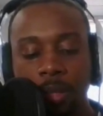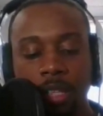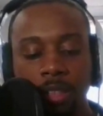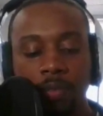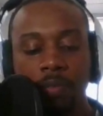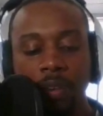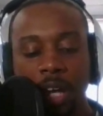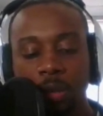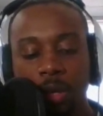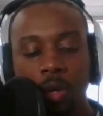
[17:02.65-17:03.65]
because the
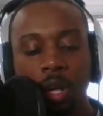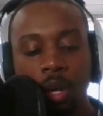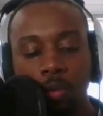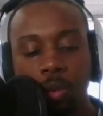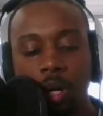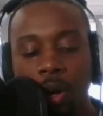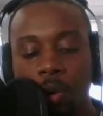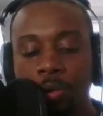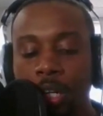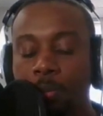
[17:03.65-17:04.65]
federal will
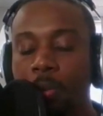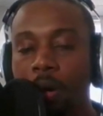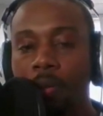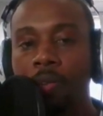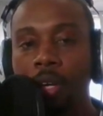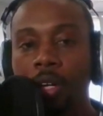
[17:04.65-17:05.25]
hold them off.